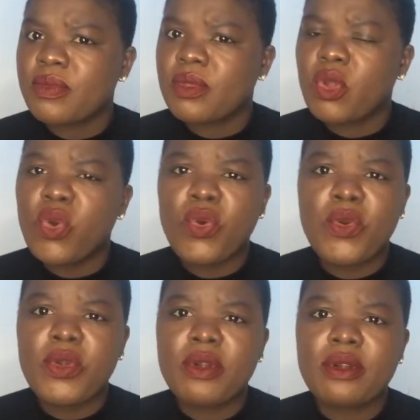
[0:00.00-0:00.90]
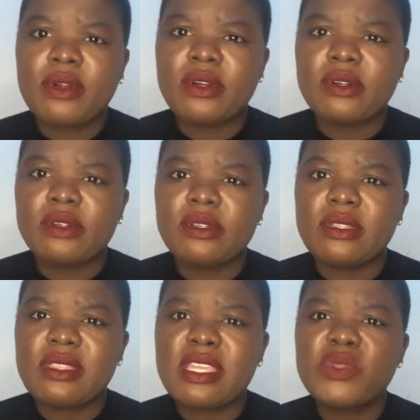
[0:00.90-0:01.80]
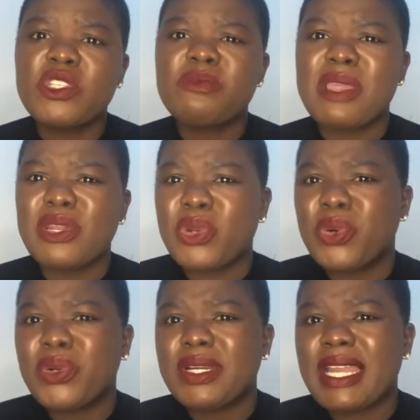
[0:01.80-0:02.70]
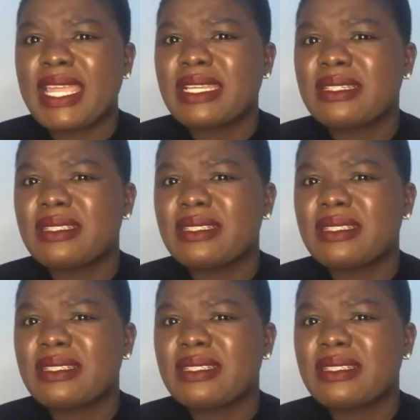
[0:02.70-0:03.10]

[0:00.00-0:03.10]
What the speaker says: or things we spend on, like